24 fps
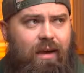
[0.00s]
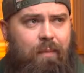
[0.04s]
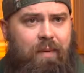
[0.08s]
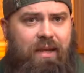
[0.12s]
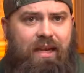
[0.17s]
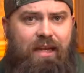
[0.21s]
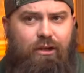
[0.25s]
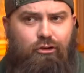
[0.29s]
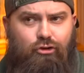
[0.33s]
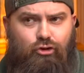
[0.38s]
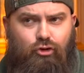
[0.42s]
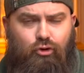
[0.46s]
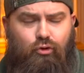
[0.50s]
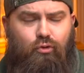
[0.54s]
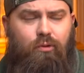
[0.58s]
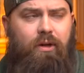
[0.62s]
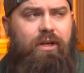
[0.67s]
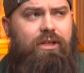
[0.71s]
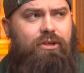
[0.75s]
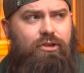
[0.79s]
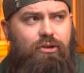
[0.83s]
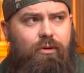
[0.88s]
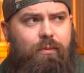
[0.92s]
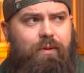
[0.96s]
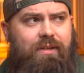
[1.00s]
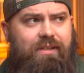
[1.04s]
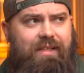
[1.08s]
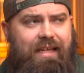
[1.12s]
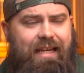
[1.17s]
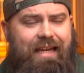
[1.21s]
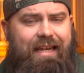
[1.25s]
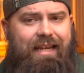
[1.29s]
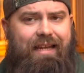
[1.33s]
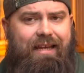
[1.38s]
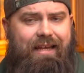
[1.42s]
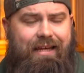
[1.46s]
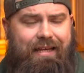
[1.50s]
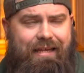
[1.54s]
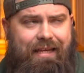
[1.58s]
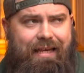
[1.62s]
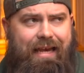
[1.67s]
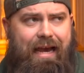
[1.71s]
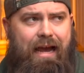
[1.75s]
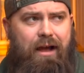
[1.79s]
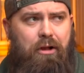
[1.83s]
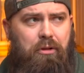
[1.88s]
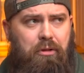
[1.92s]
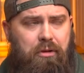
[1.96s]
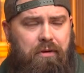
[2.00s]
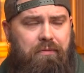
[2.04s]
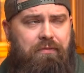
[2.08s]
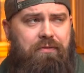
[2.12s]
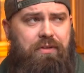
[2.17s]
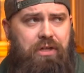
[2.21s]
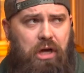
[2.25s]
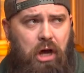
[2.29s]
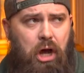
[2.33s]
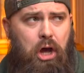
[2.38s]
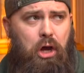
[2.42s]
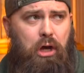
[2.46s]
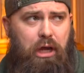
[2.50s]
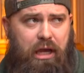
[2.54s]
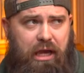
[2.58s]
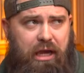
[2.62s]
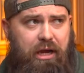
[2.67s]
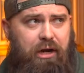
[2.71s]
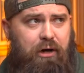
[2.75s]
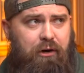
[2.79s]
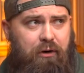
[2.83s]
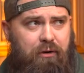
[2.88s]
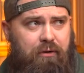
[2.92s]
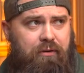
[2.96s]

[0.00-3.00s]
I mean, he tricked you into eating a gallon of dog hair.